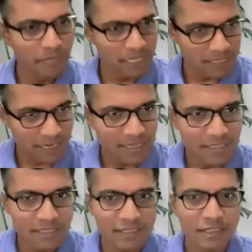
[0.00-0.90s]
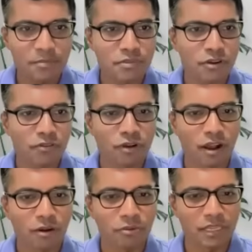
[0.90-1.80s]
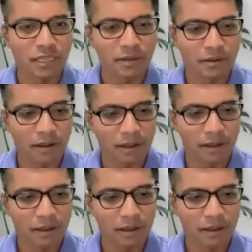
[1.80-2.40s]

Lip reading: insights in terms of how the